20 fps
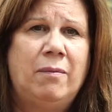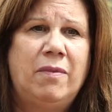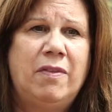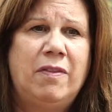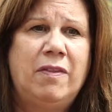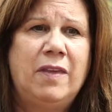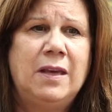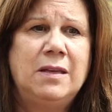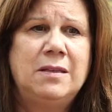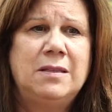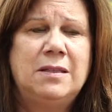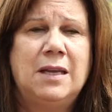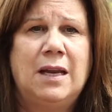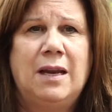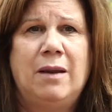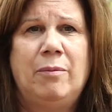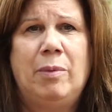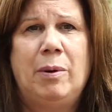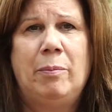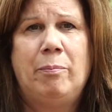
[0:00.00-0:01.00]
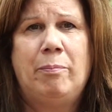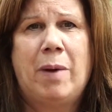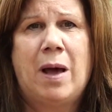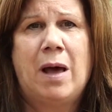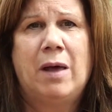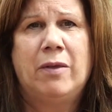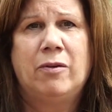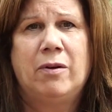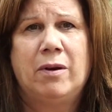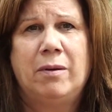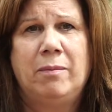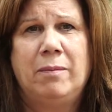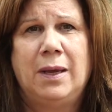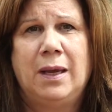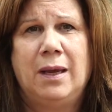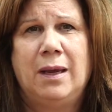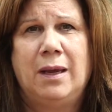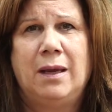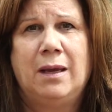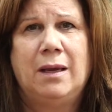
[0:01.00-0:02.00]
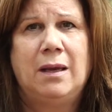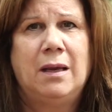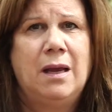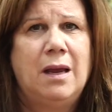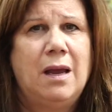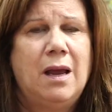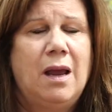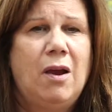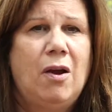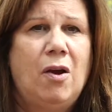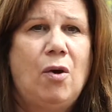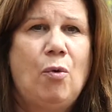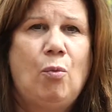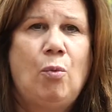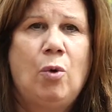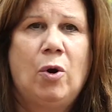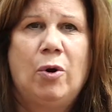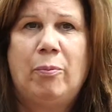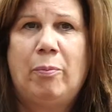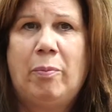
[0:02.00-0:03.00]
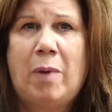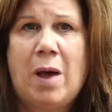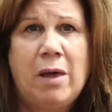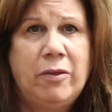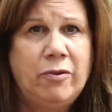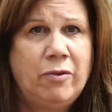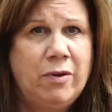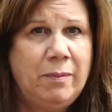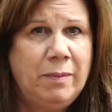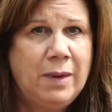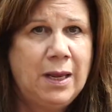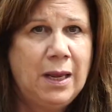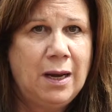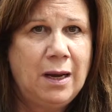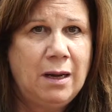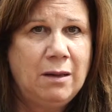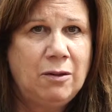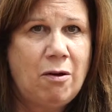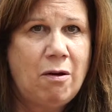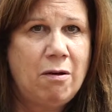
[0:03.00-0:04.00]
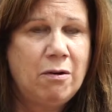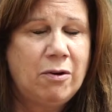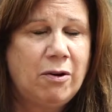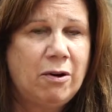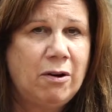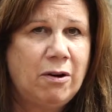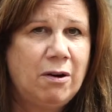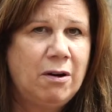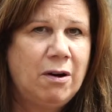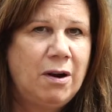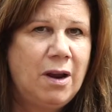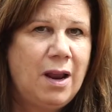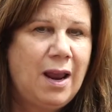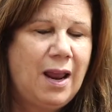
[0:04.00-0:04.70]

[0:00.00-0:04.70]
Things that had been bothering me weren't bothering me any longer.